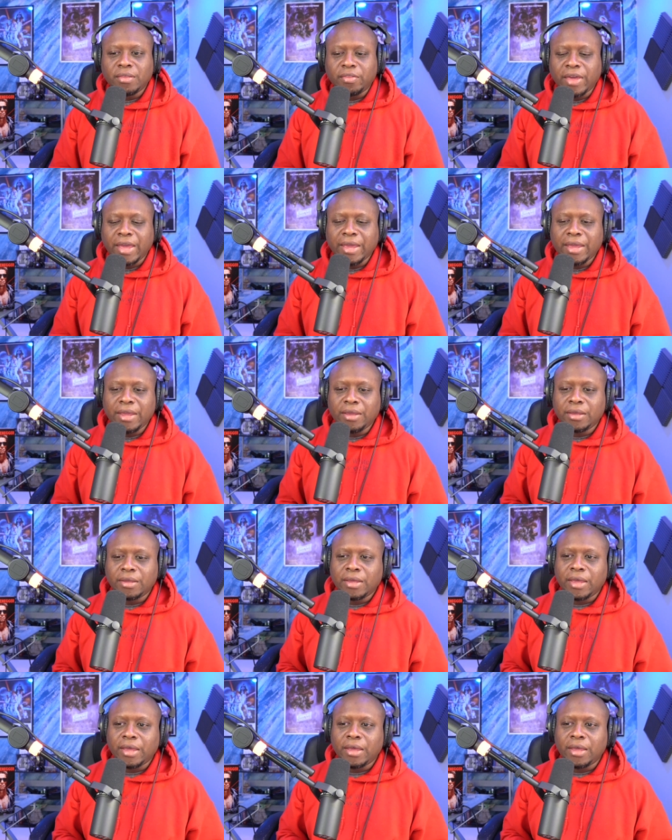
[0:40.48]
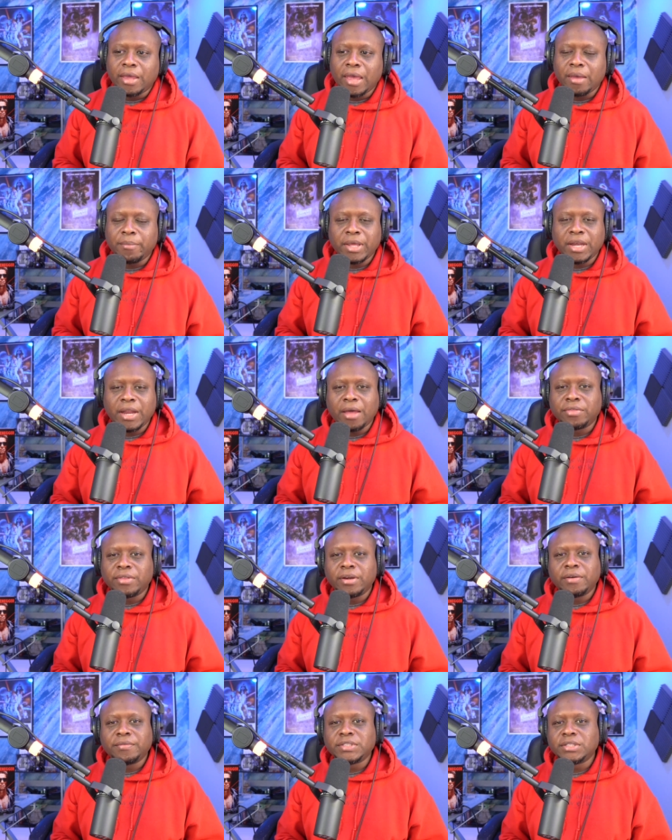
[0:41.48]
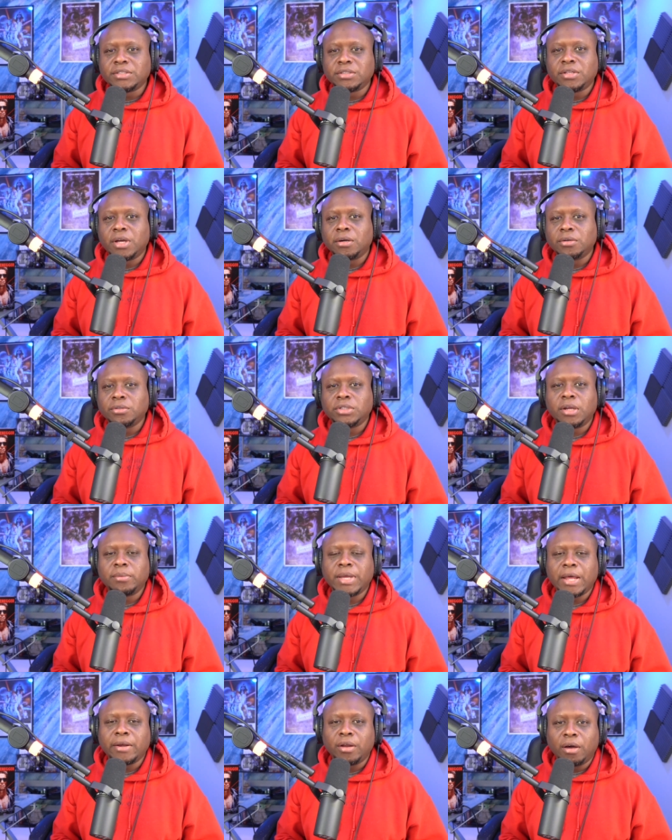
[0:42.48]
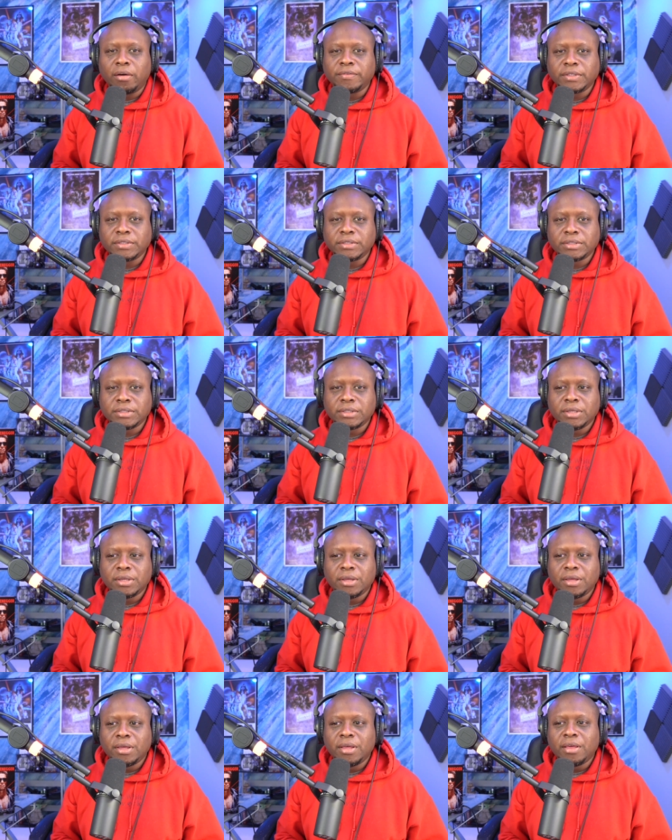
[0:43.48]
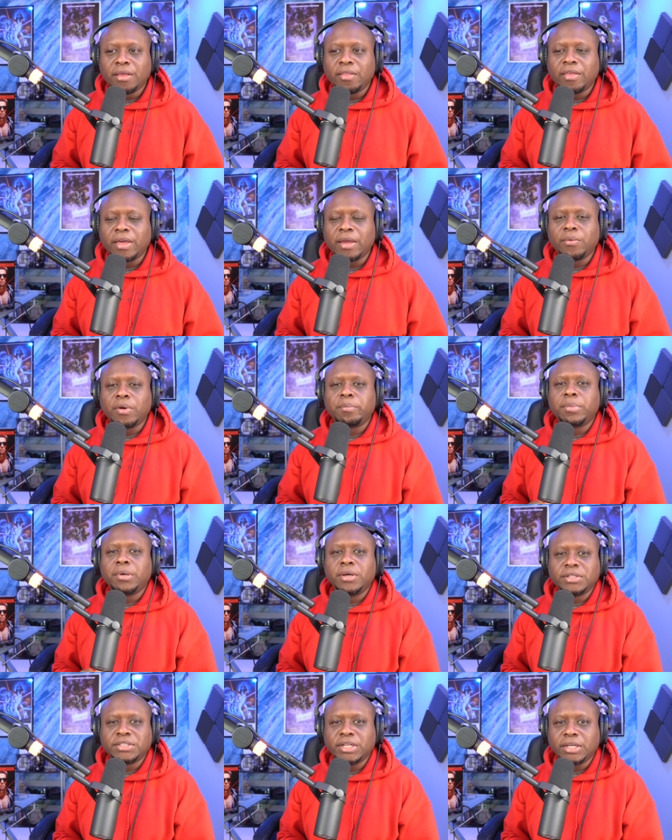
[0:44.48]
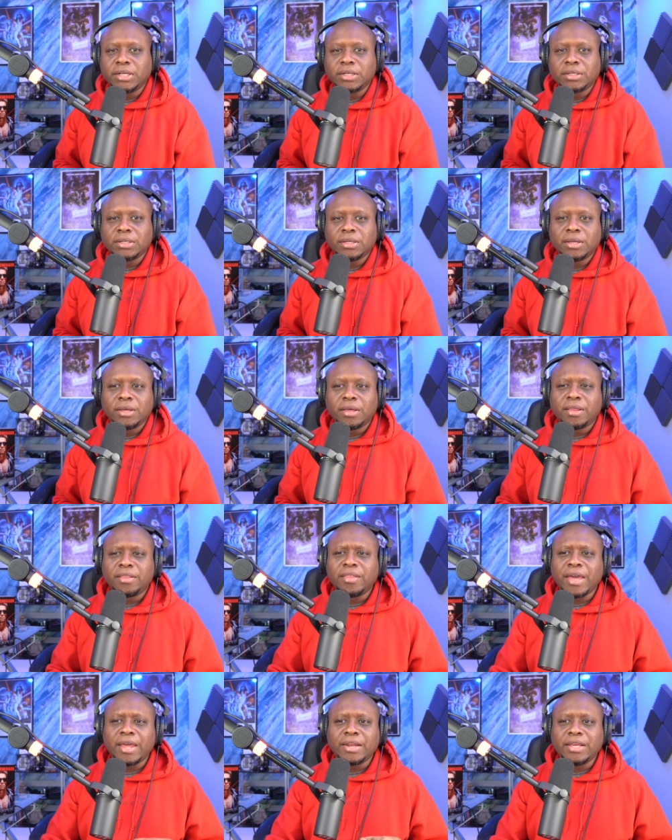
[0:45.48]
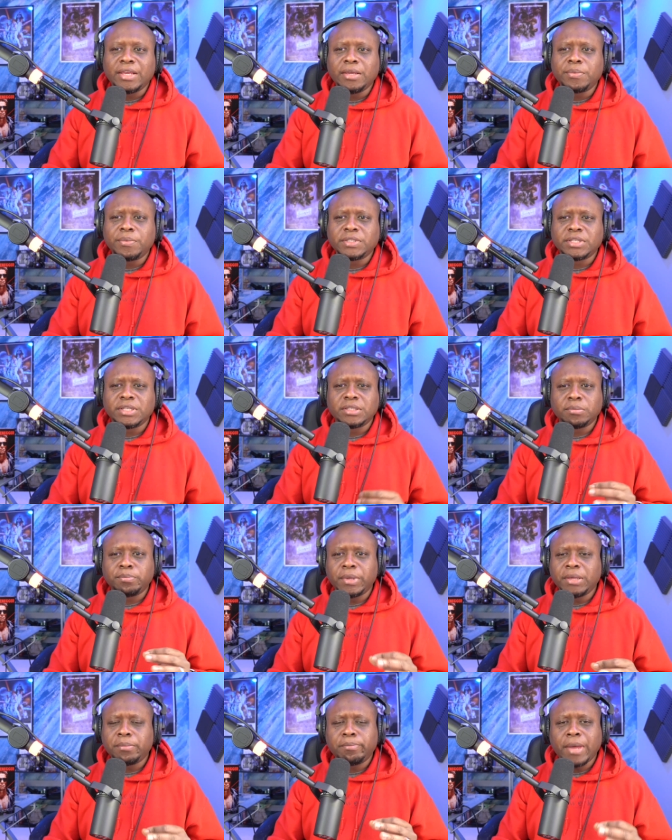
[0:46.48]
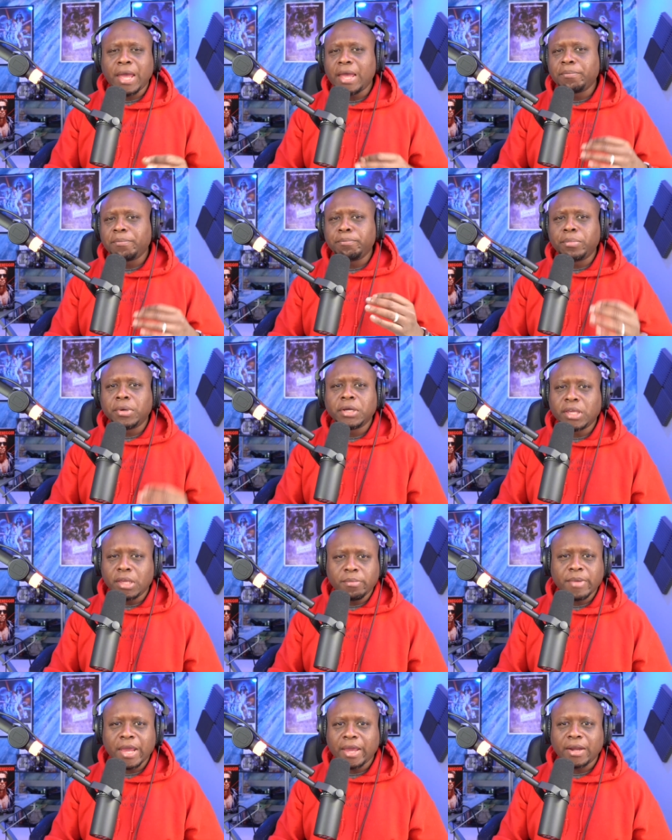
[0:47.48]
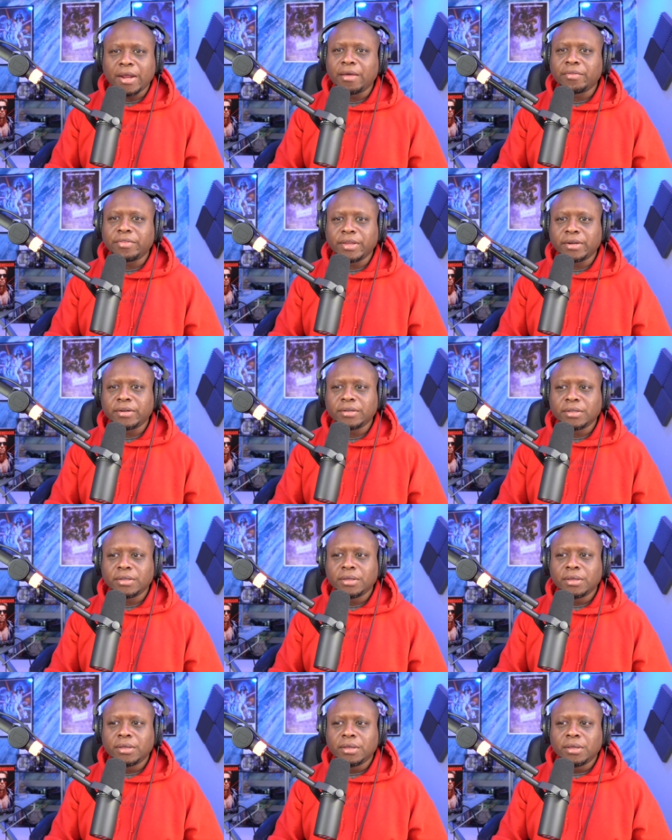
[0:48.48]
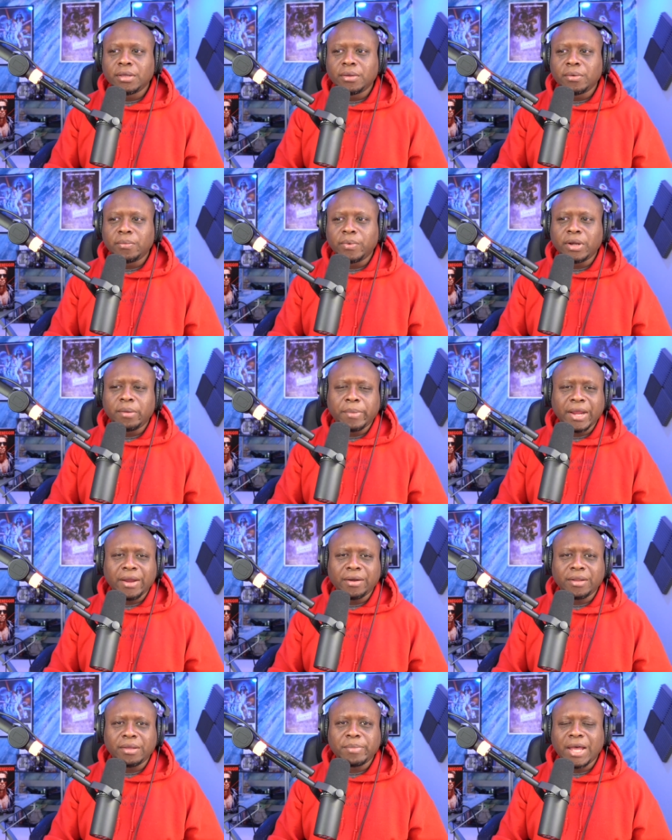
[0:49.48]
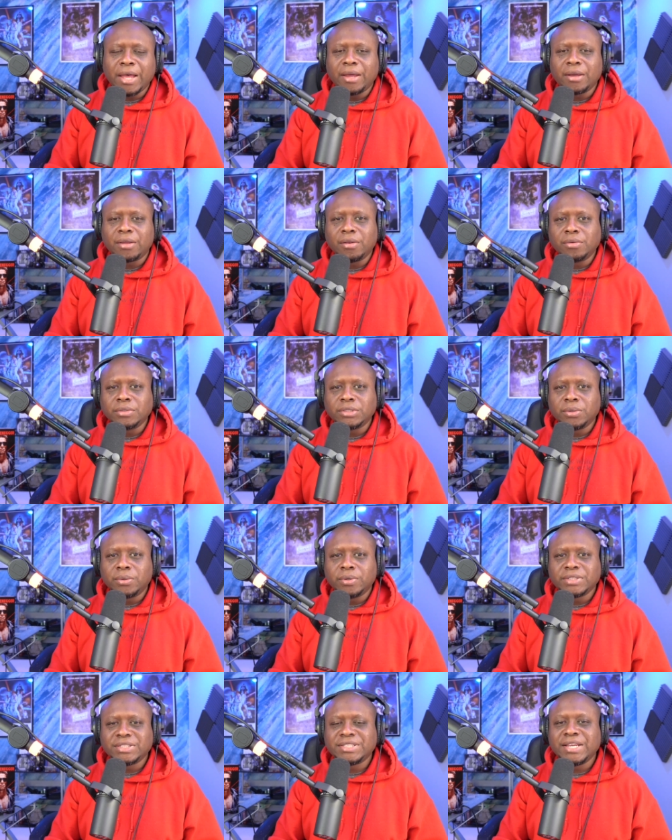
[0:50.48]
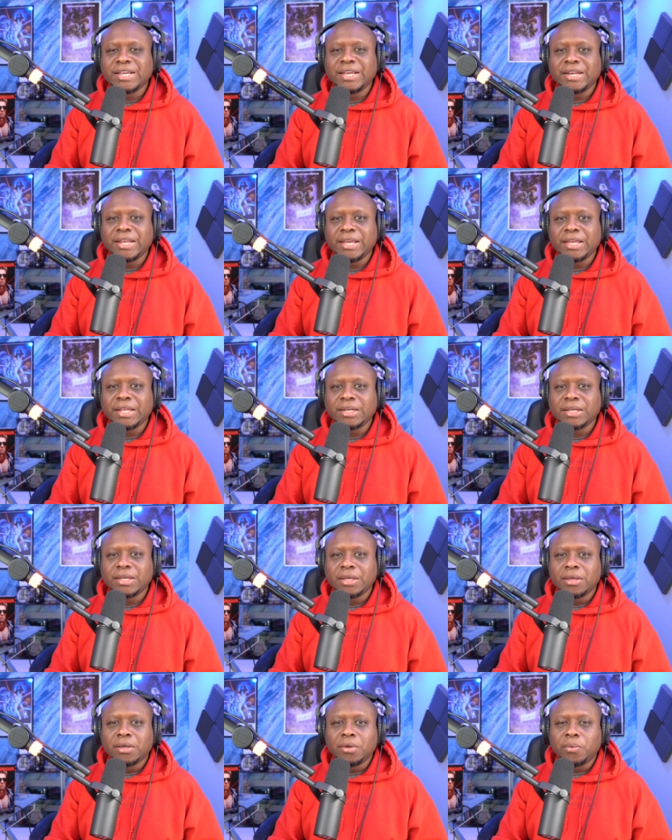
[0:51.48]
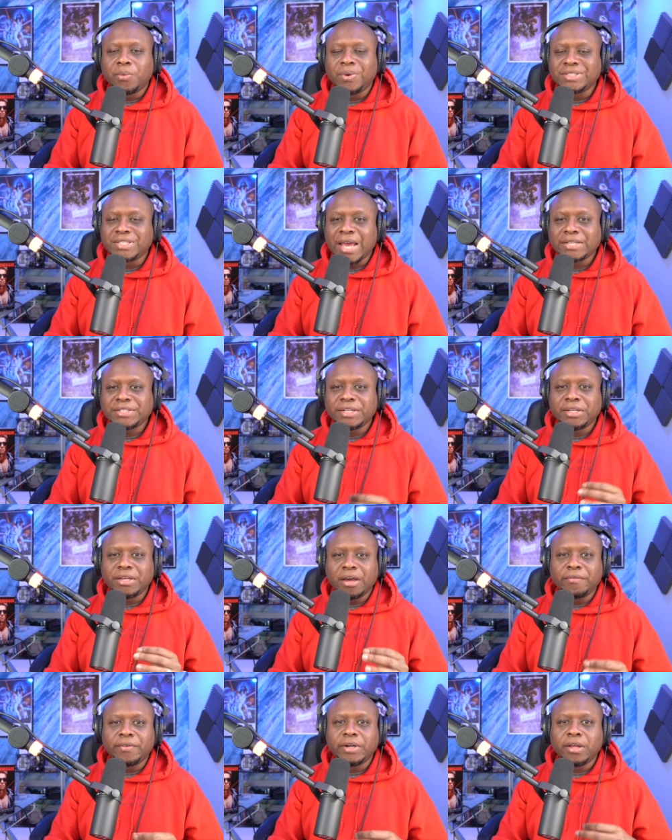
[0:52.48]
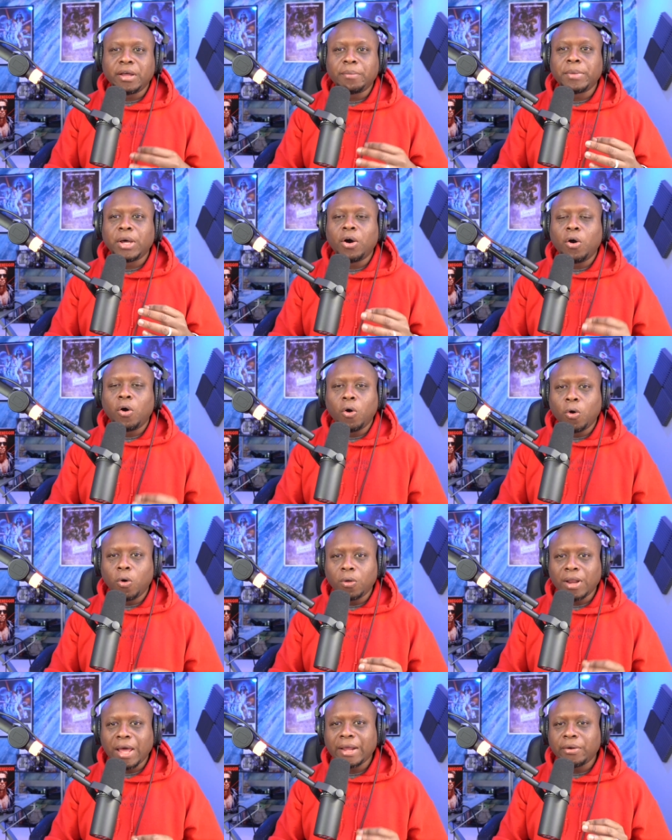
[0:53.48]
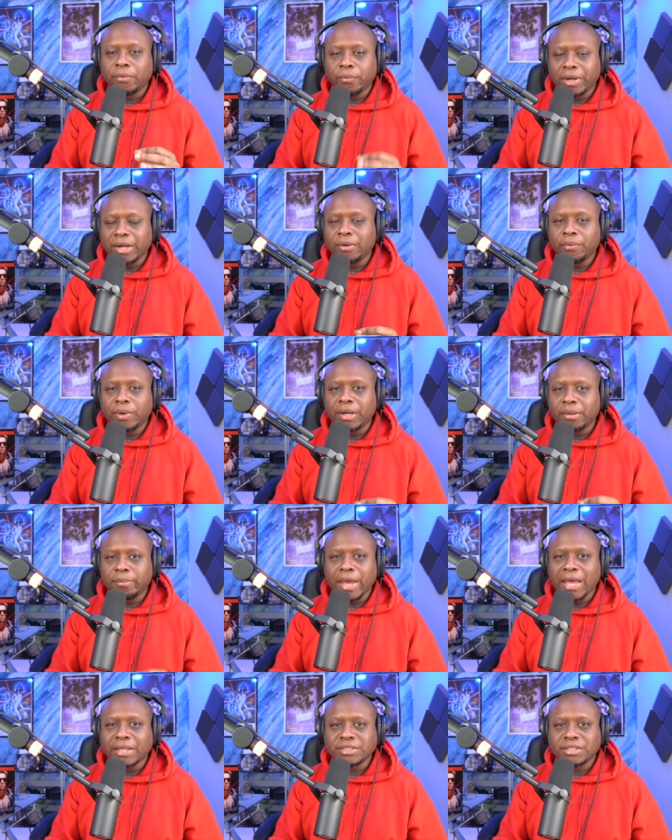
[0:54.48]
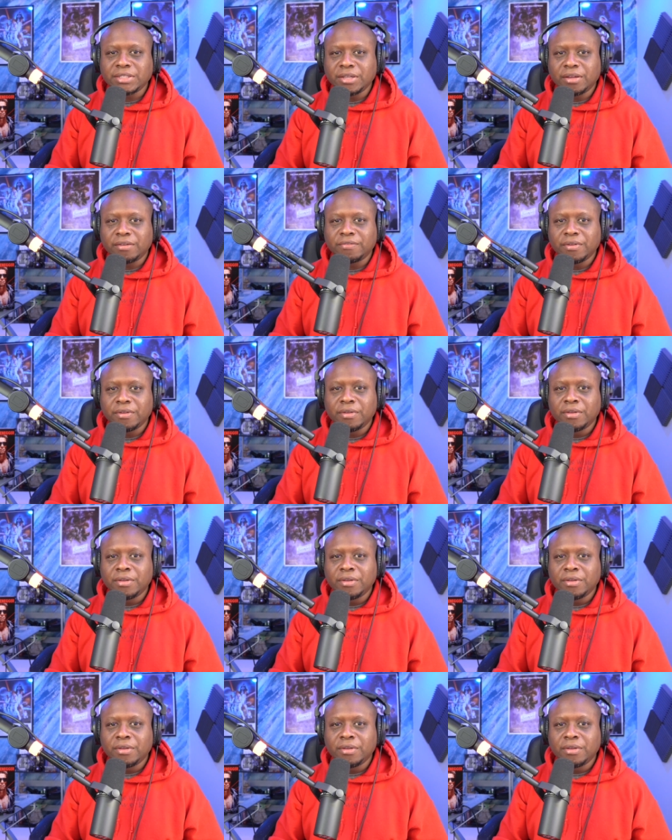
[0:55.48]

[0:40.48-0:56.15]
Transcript: They had been out there ever since Donald Trump got in office. They were pushing that he was this bit bad boogeyman out there, when apparently behind closed doors, CNN was actually covering up a whole lot of really, really bad stuff